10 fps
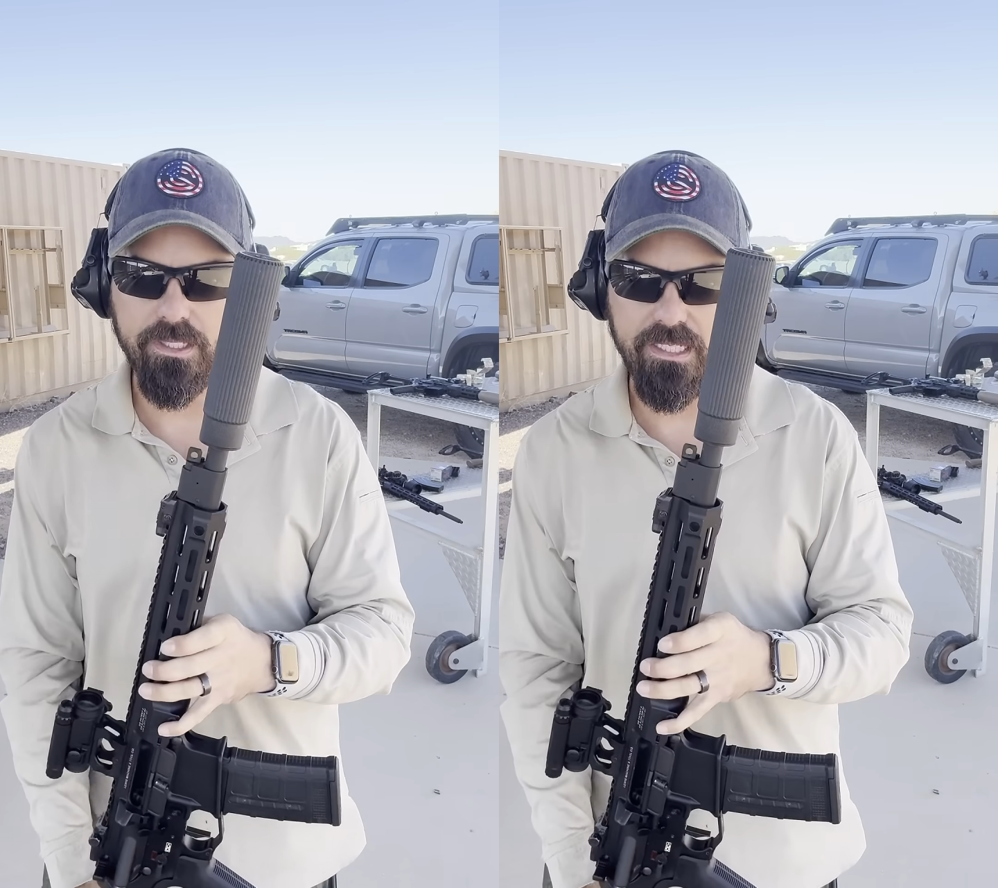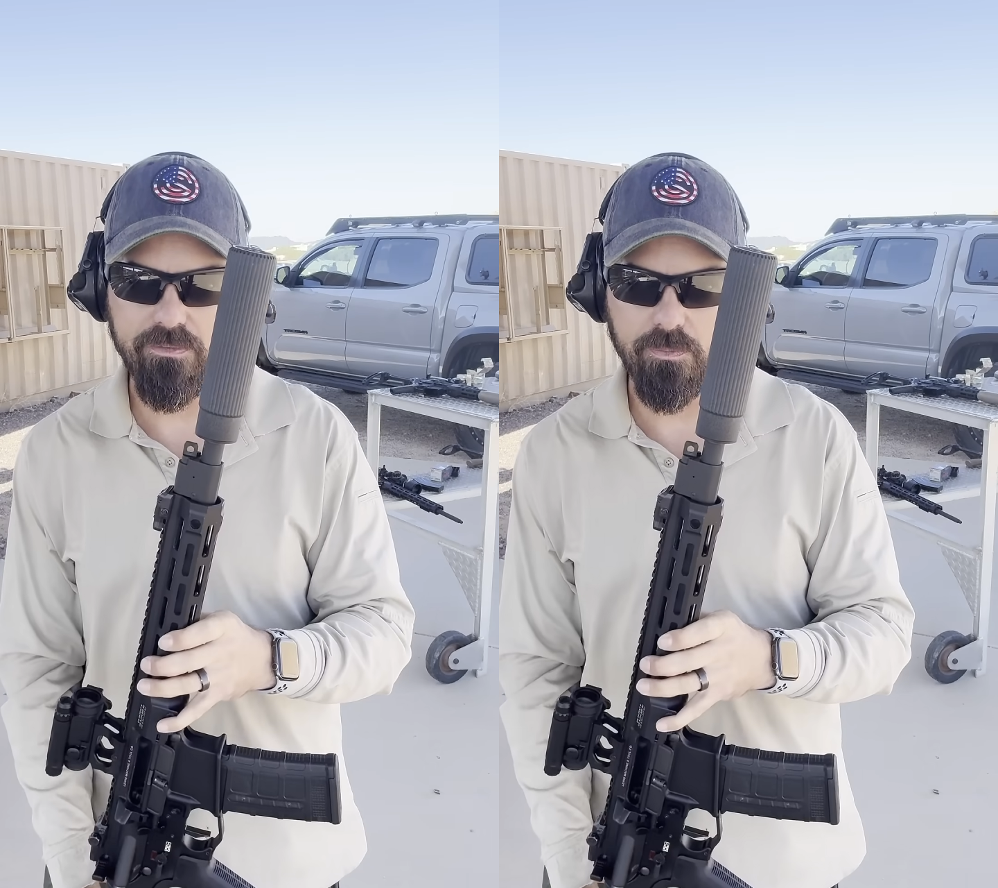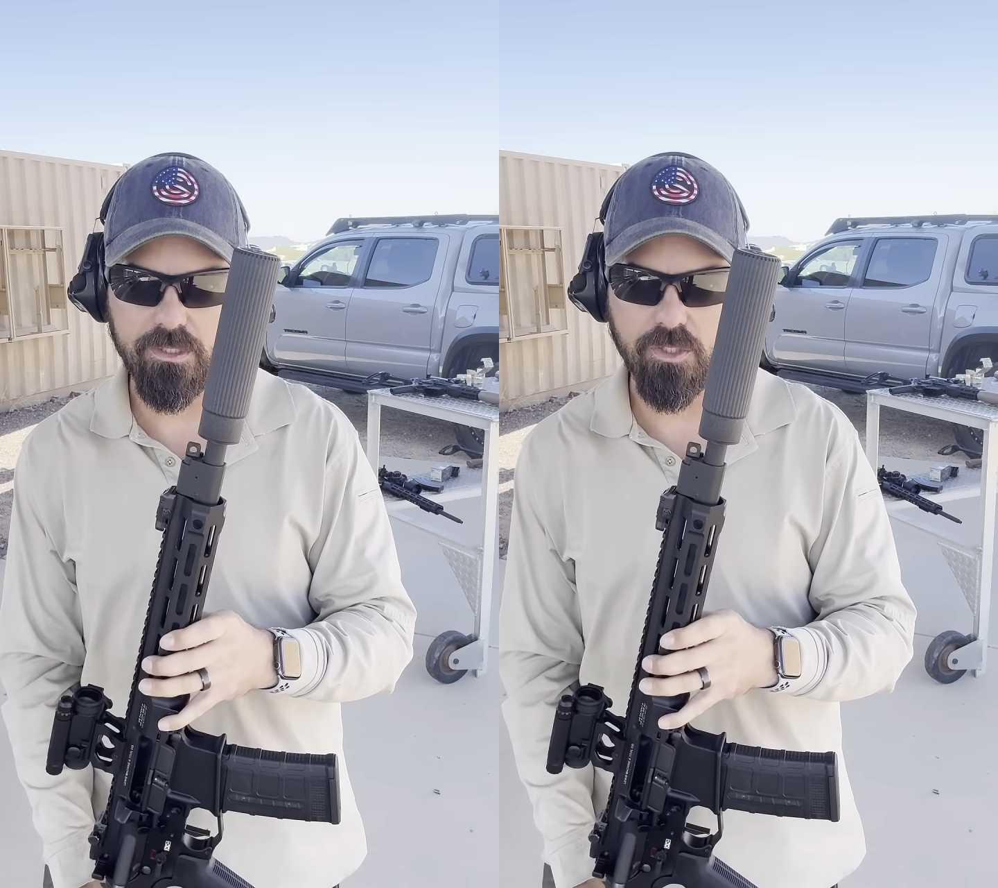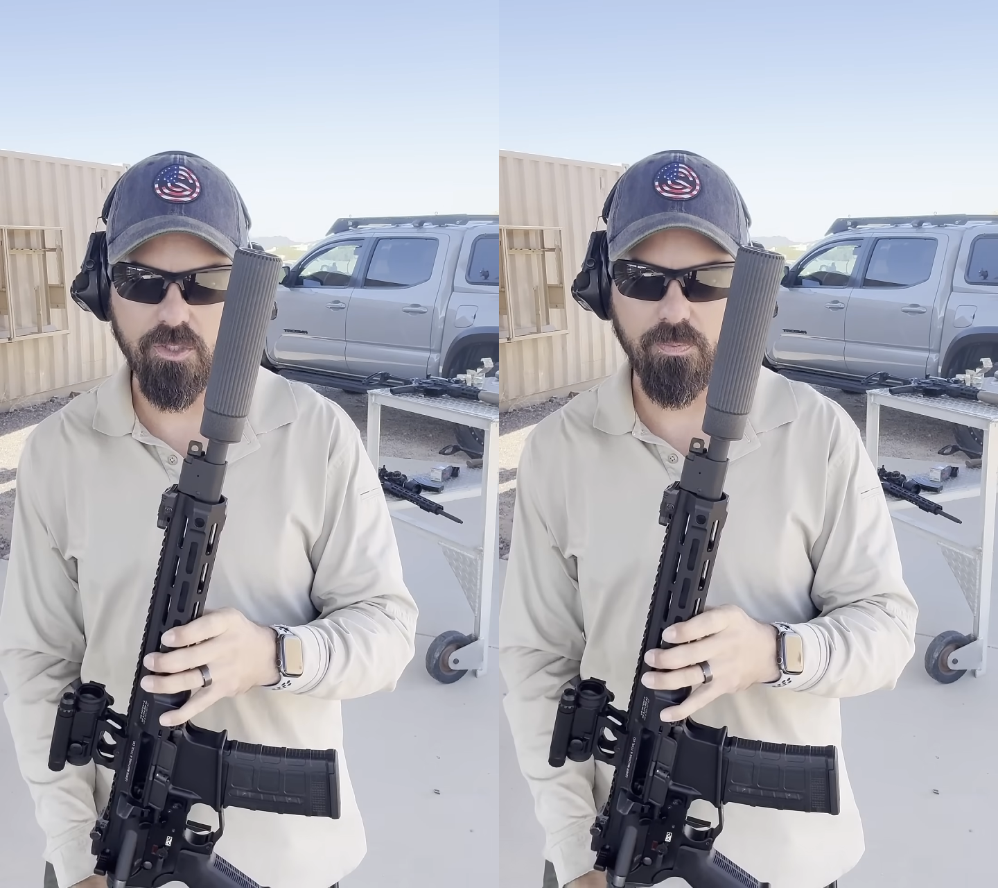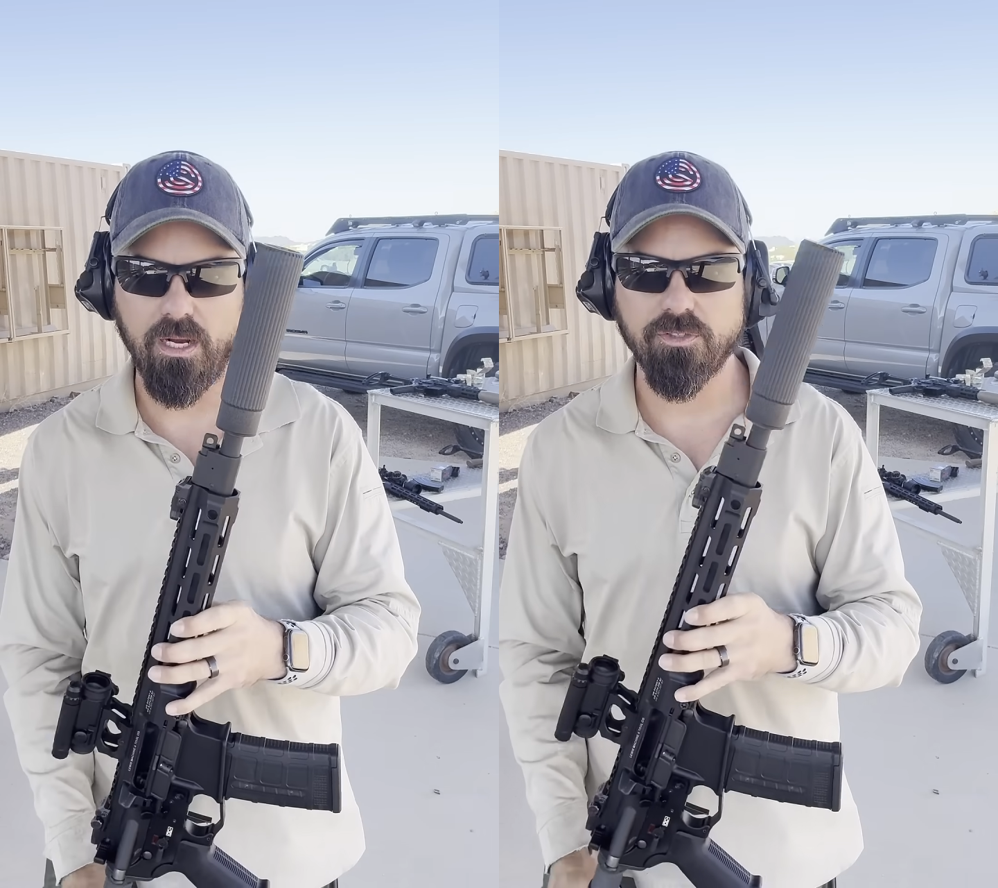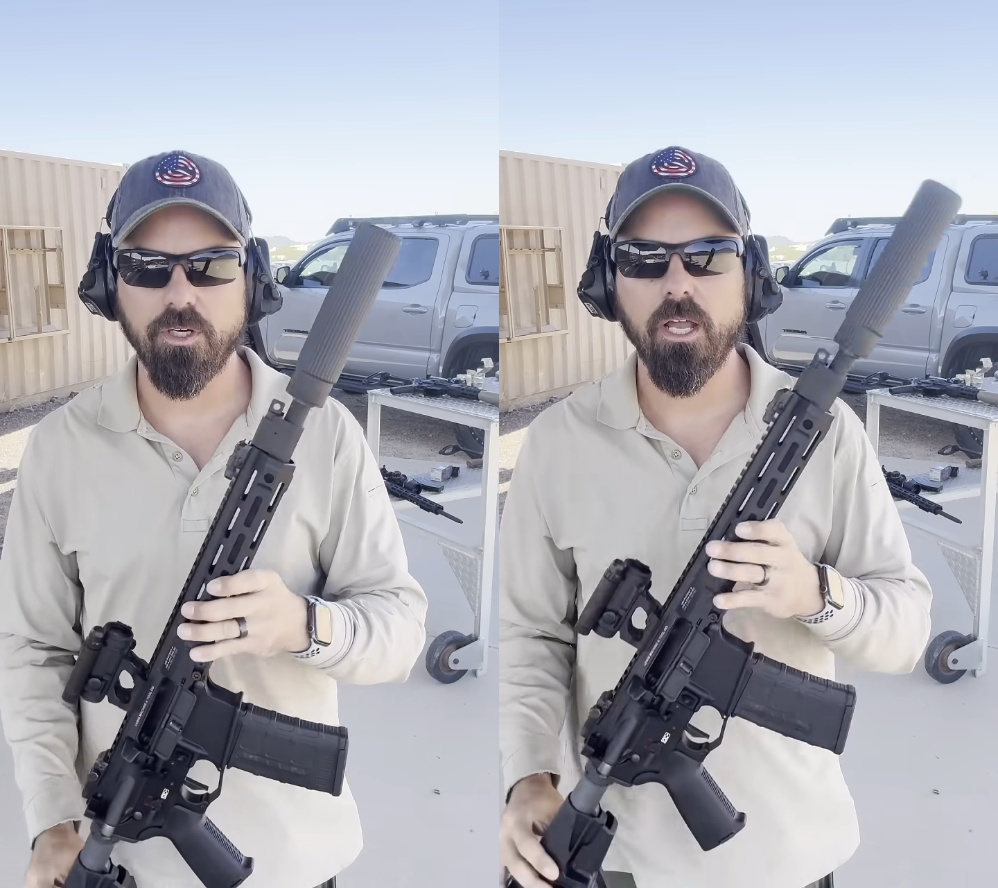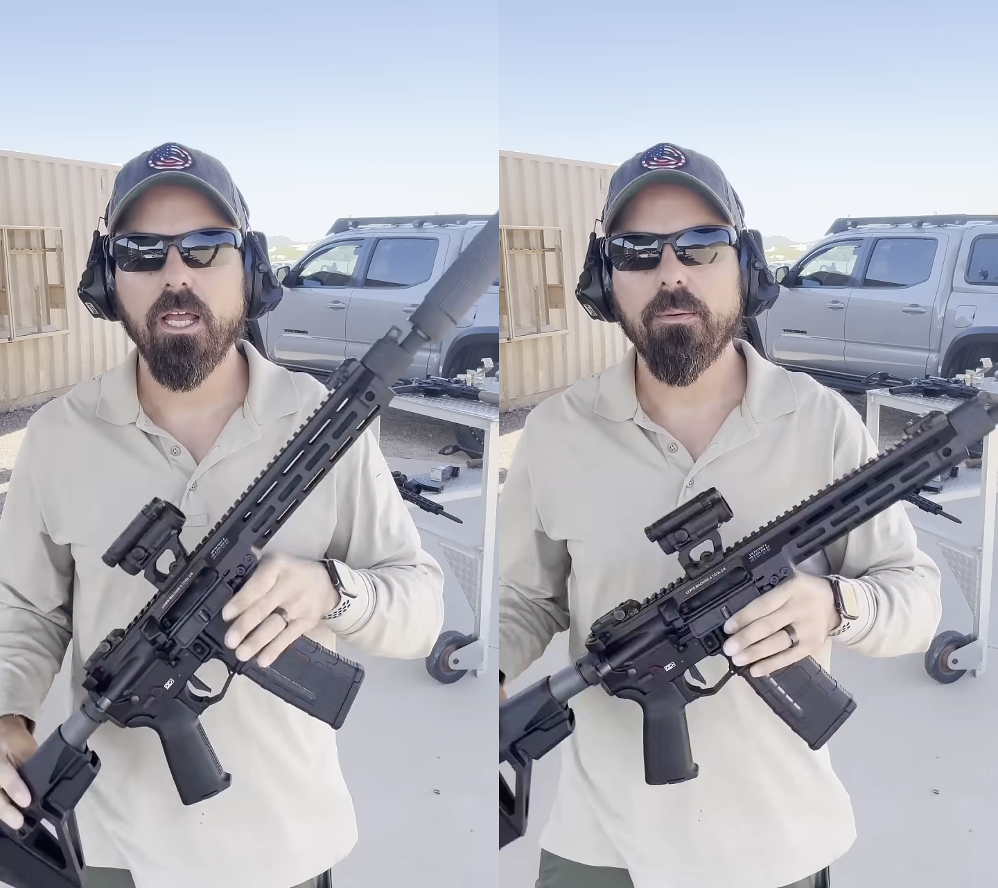even with the suppressor